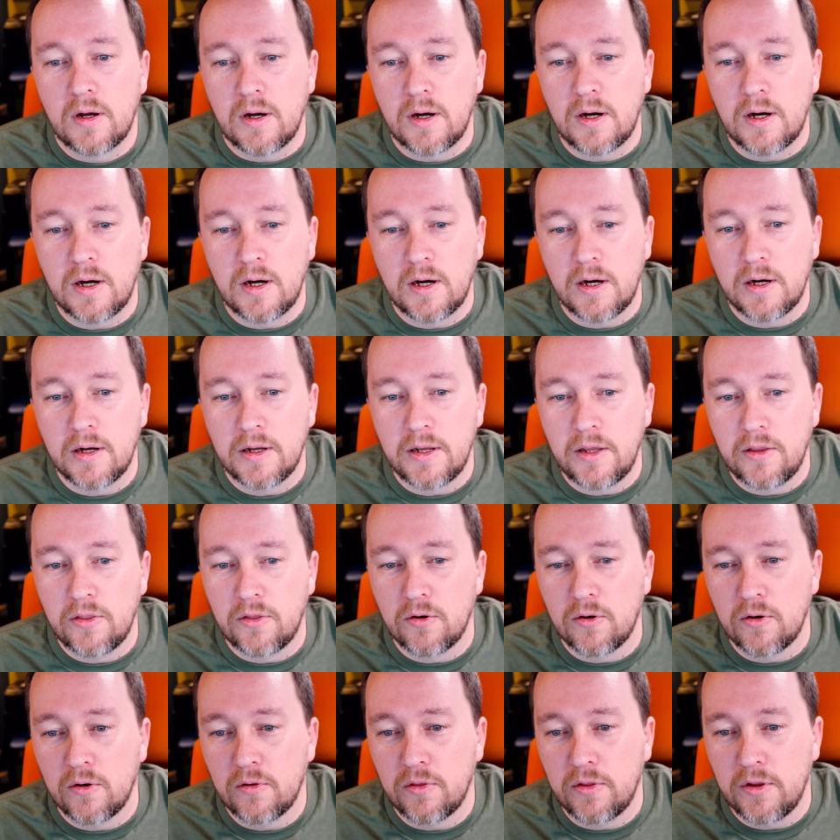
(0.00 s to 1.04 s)

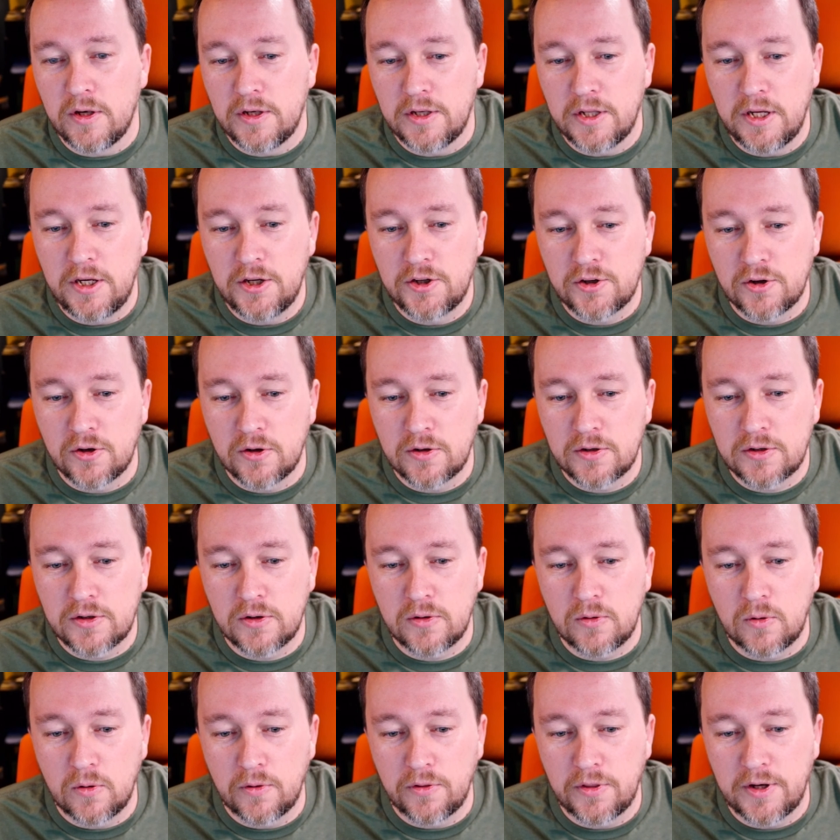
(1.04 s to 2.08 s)
either the t-shirt
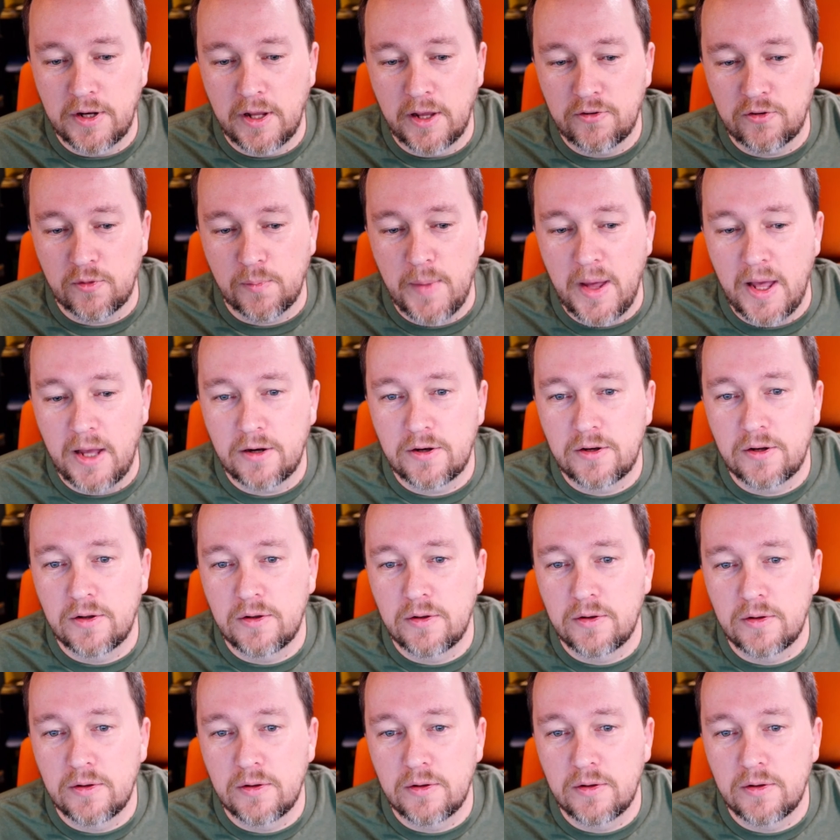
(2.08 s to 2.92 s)
or the desk mat.